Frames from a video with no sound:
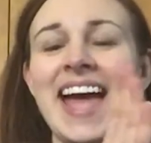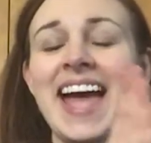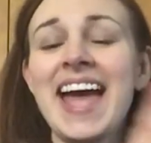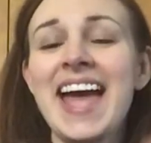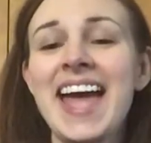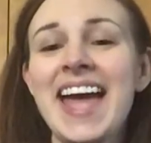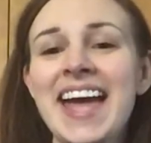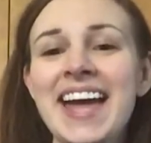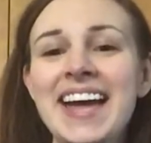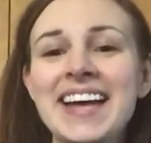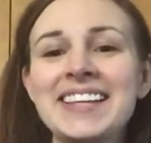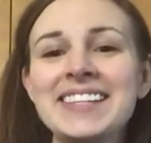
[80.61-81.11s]

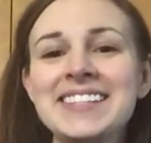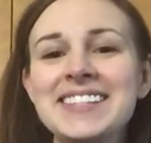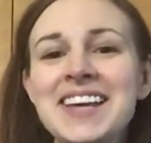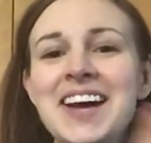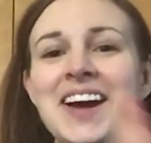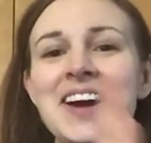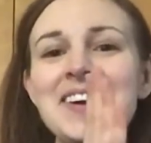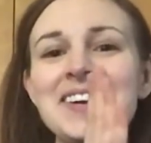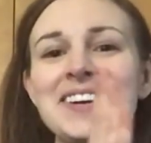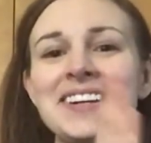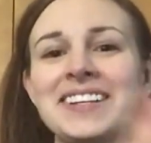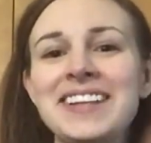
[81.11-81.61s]
Hands
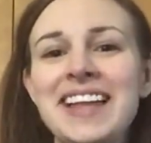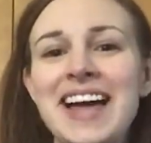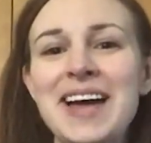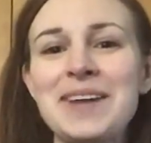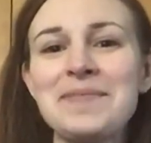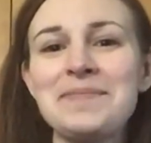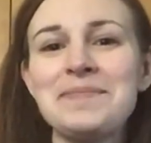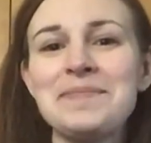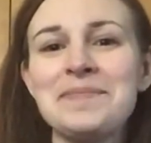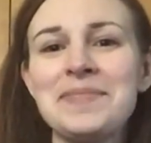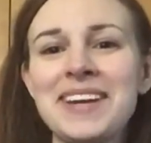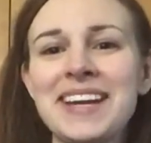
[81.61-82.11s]
are
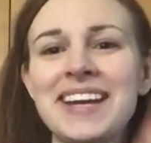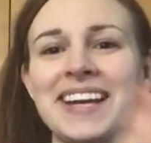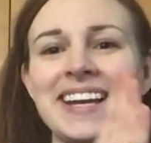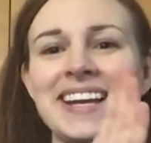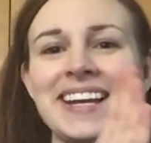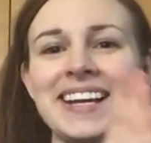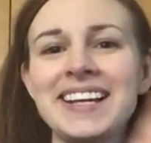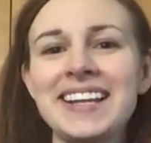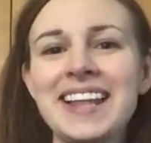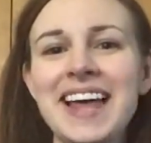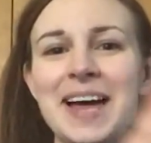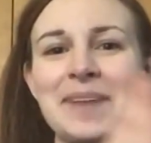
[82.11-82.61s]

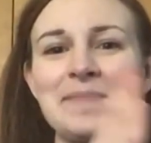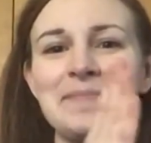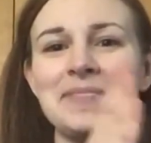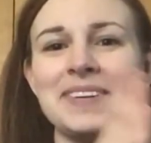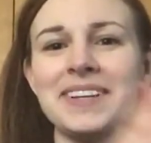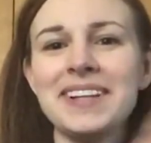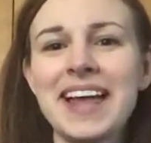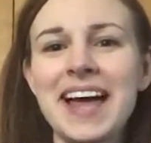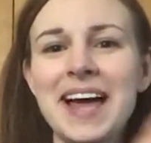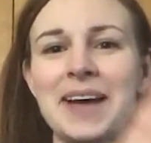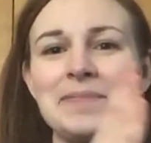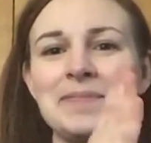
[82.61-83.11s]
clapping, clap,
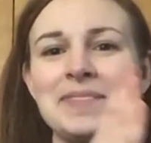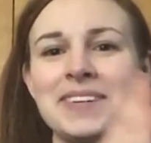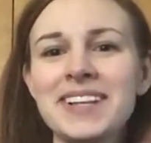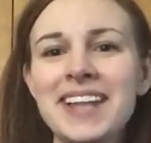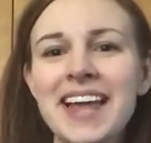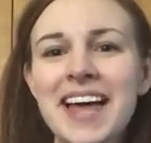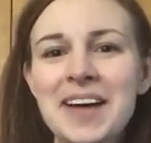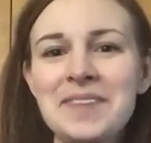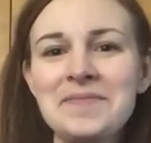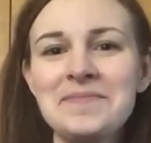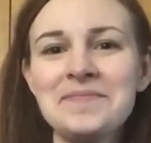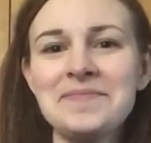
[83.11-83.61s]
clap,
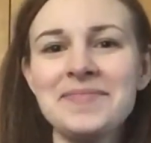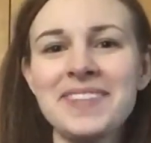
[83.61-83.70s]
clap.